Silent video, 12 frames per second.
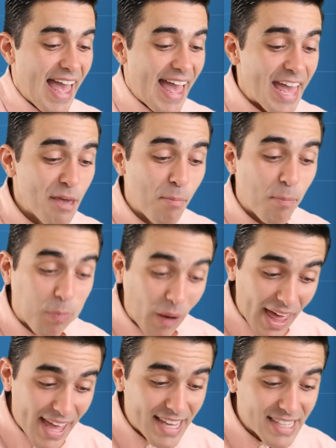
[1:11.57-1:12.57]
He
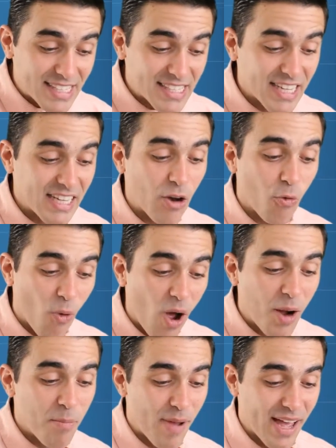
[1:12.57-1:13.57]
plays in a
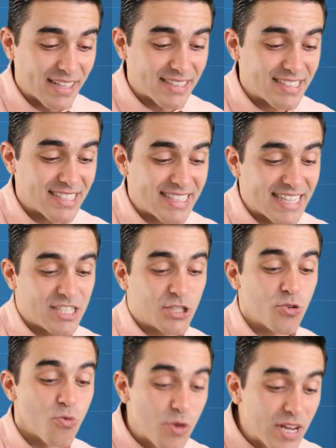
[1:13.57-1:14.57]
rock band
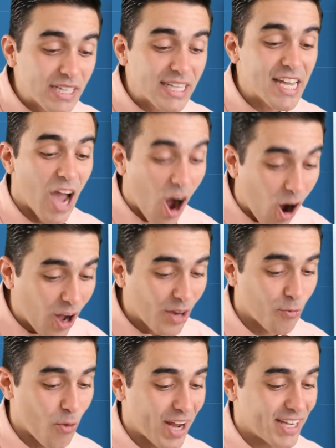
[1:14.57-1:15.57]
that's really
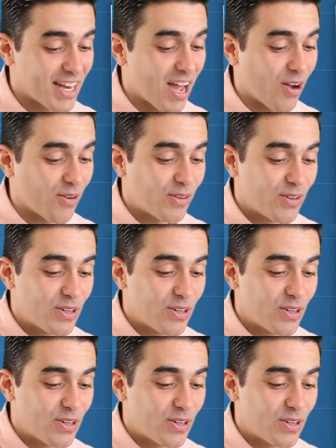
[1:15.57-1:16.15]
hot right now,